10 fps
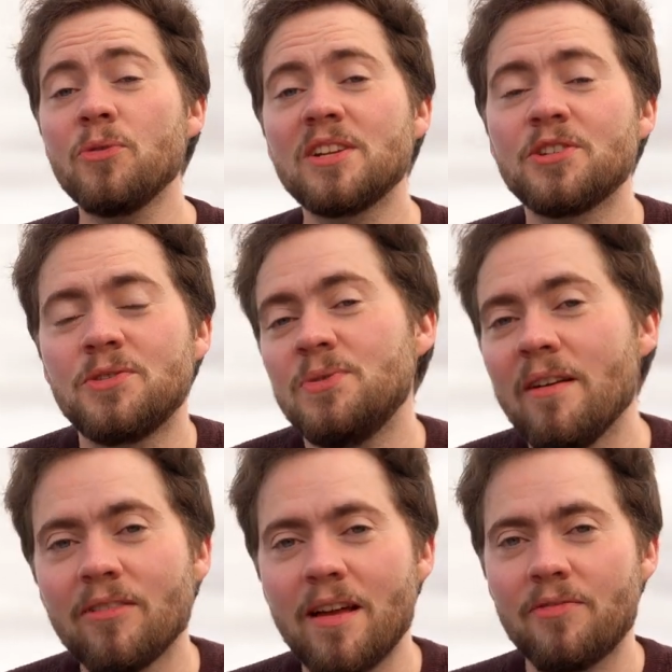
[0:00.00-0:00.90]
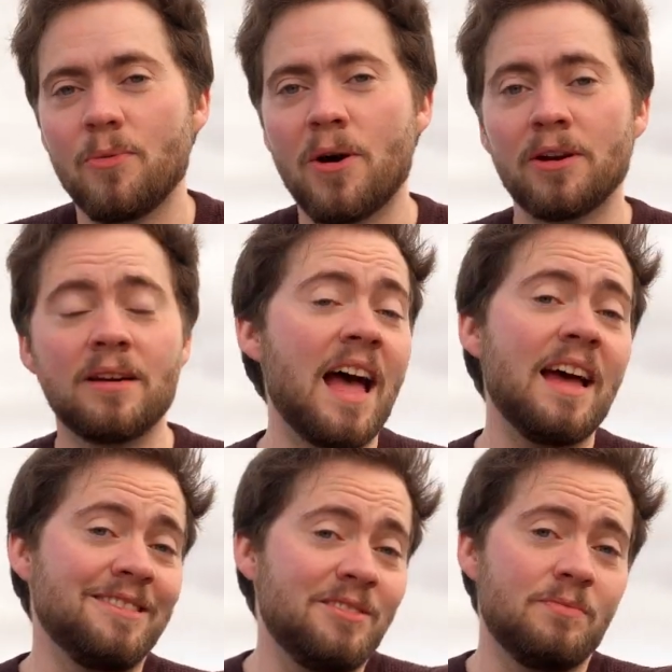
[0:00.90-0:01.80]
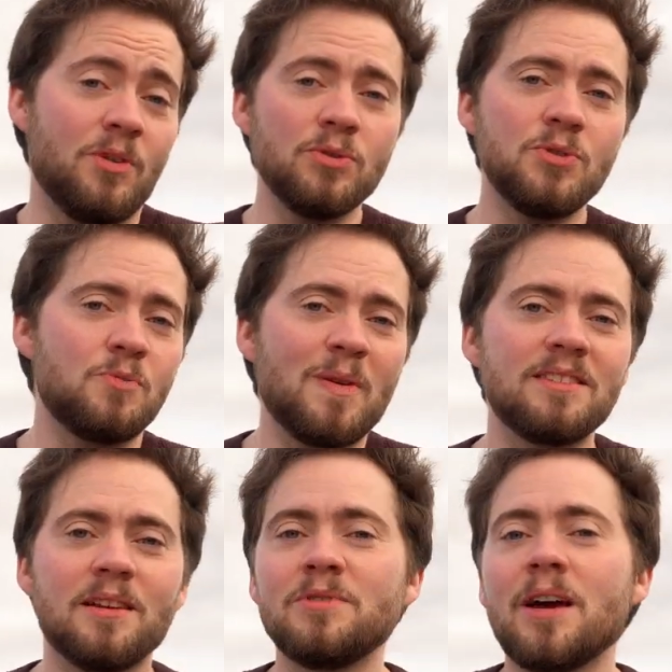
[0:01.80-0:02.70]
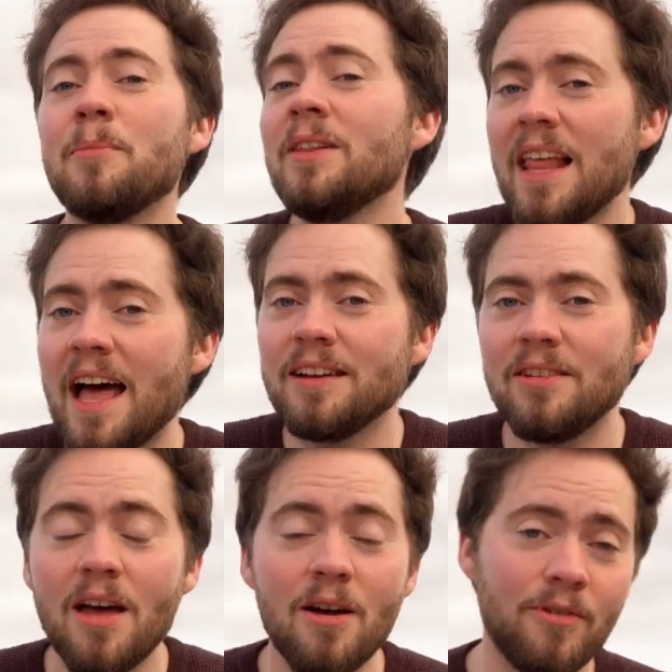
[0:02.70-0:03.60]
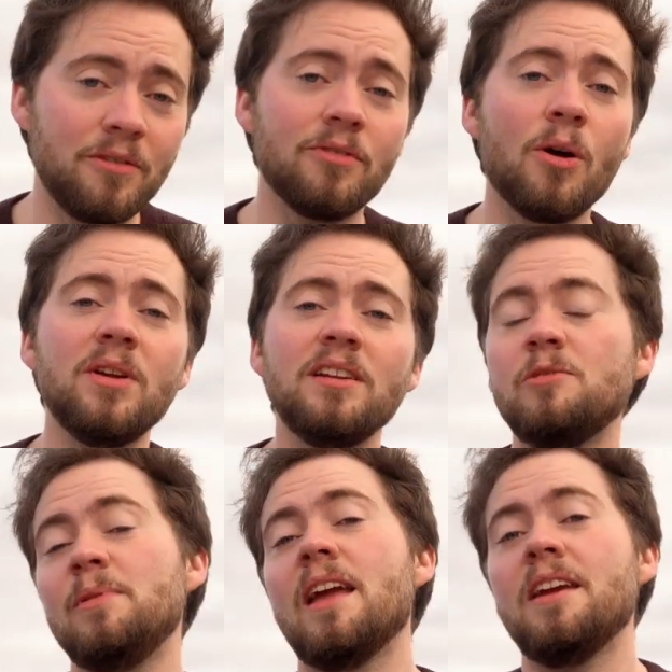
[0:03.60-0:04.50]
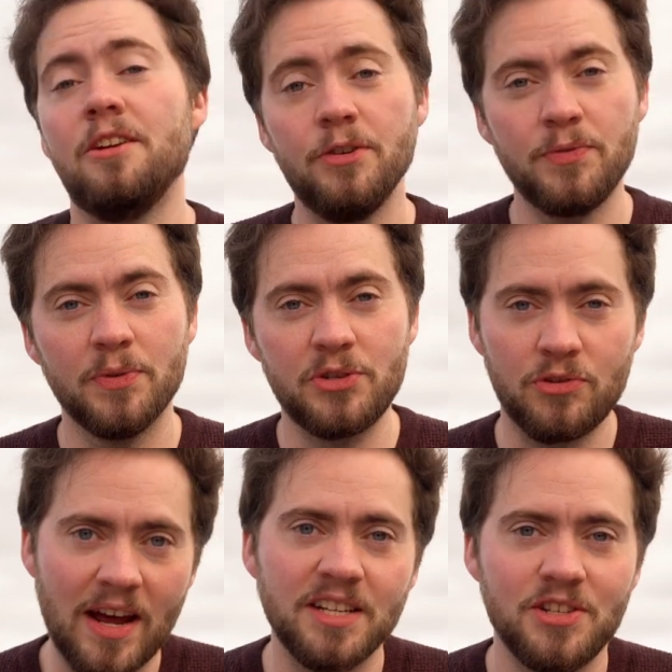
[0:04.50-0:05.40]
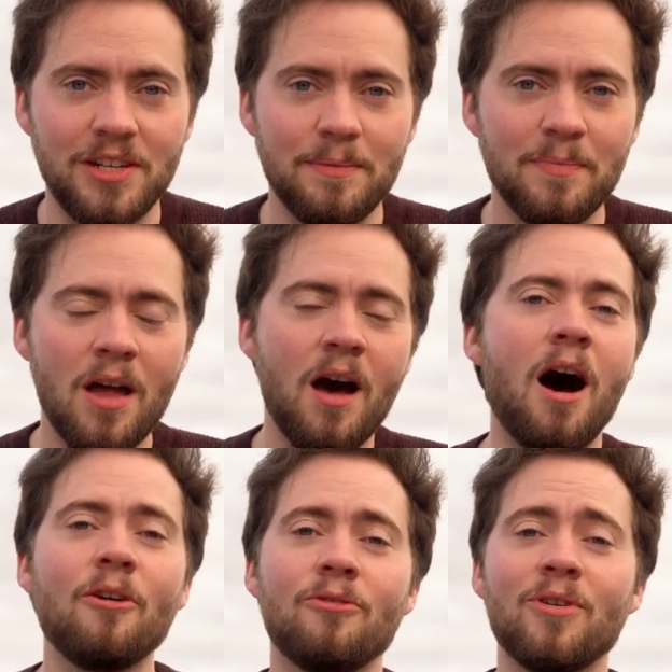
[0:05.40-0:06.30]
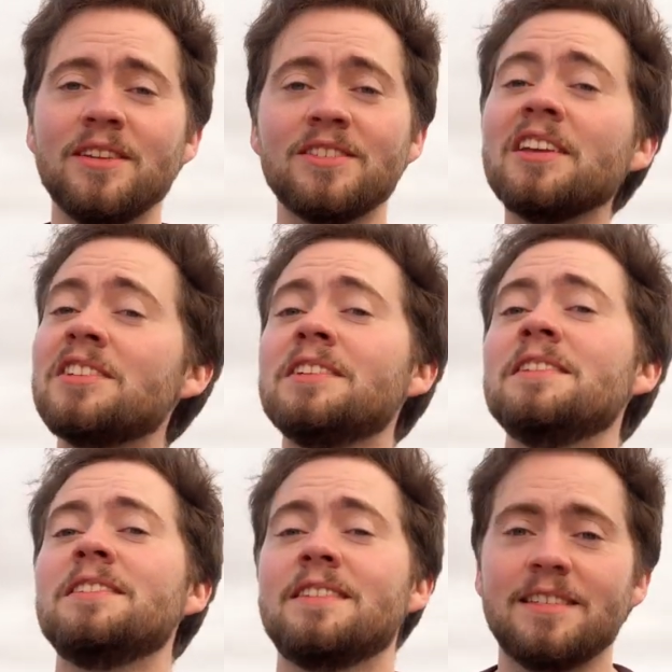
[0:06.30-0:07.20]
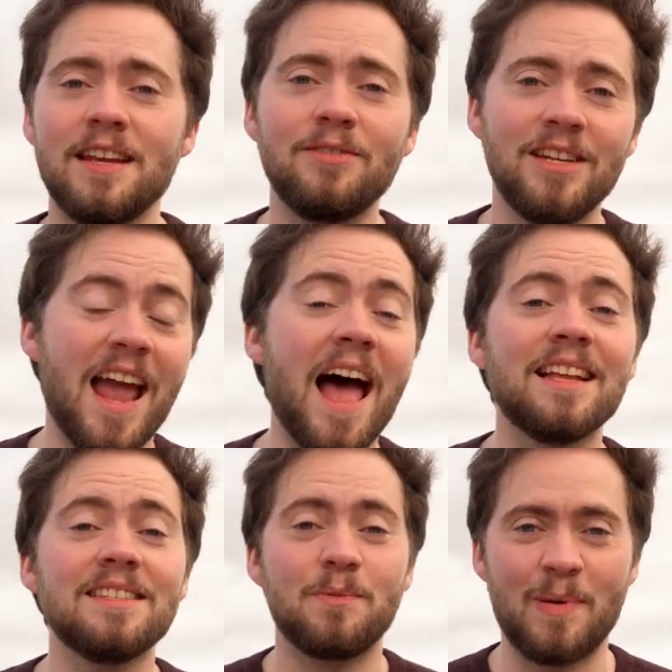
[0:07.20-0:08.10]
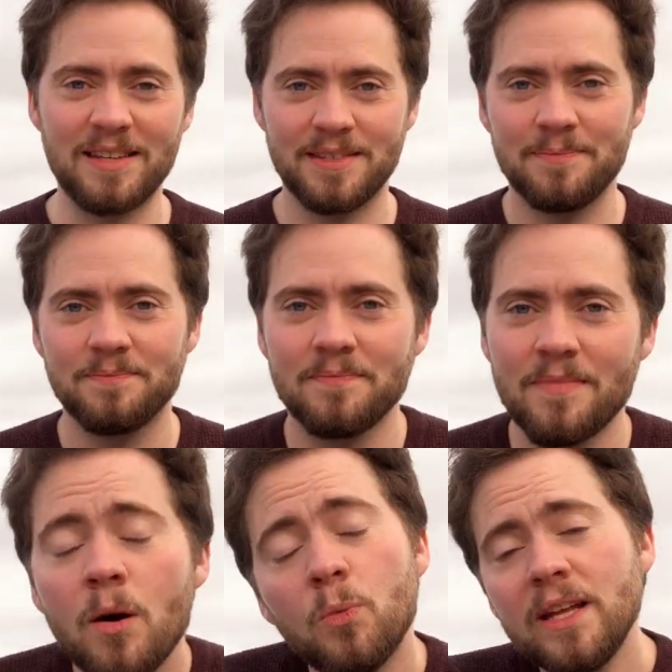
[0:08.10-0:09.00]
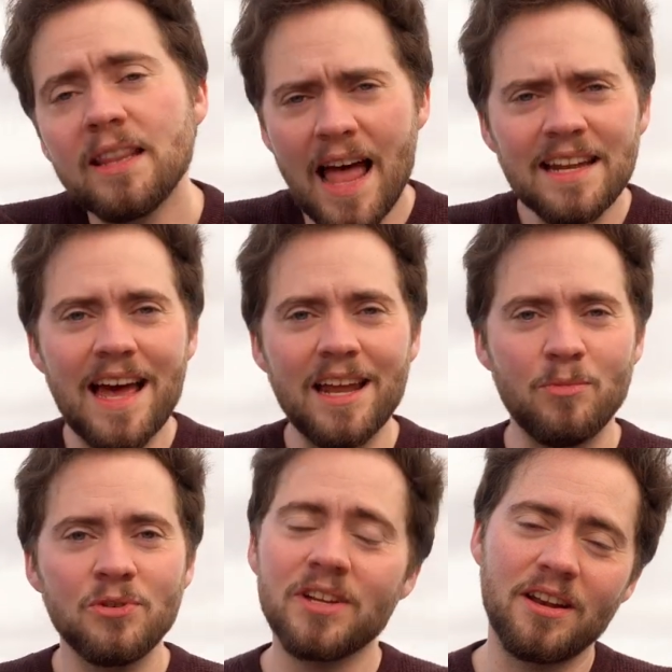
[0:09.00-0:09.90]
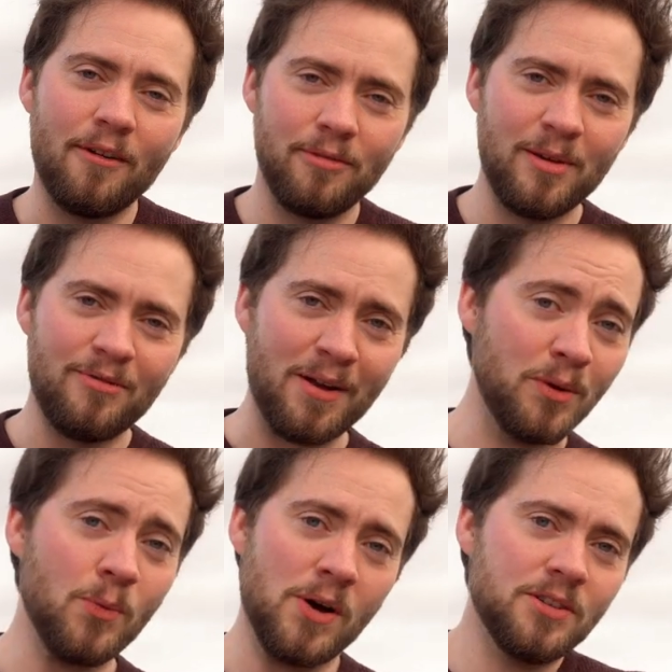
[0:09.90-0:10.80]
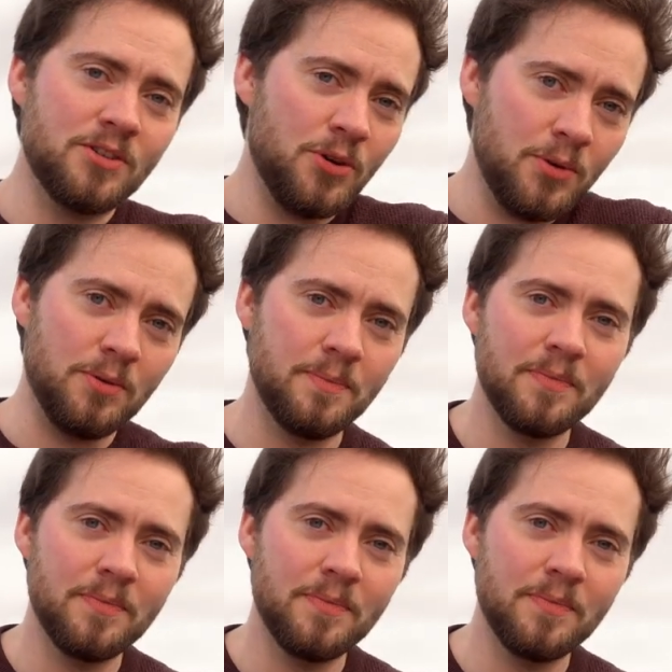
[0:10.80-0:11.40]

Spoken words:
creatures who never left the water and those who spent some time on land found floating to be a useful strategy, offering sustenance, safety, and space. And we land animals can often be found in water too.